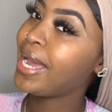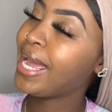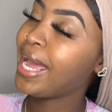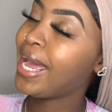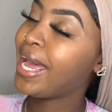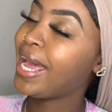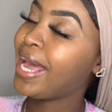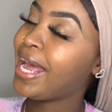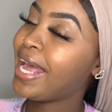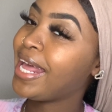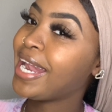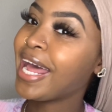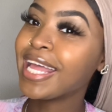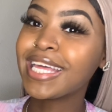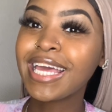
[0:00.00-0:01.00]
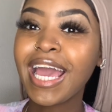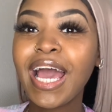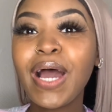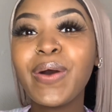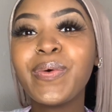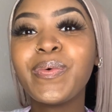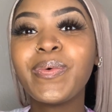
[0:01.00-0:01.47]
and I
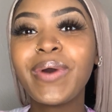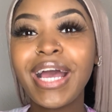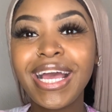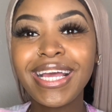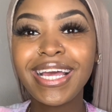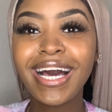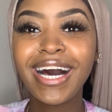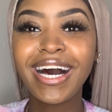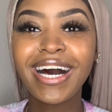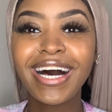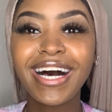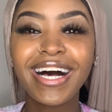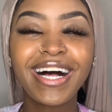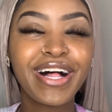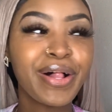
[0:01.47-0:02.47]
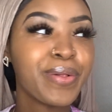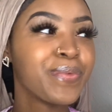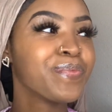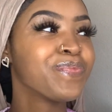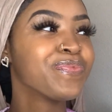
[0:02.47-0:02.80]
can't wait, y'all.